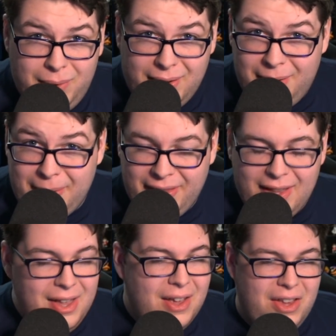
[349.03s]
about that.
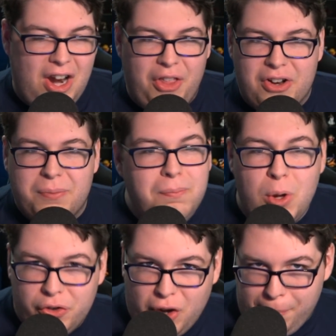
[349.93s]
There's
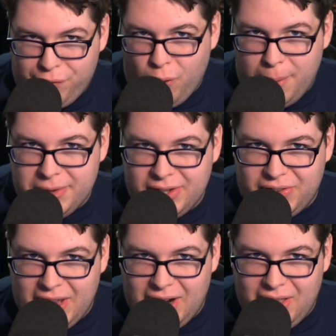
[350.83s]
musical performances
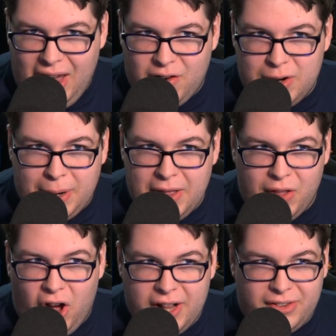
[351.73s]
that everybody in
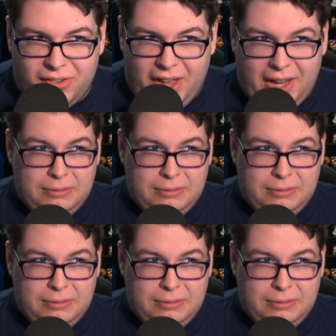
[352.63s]
the audience is like,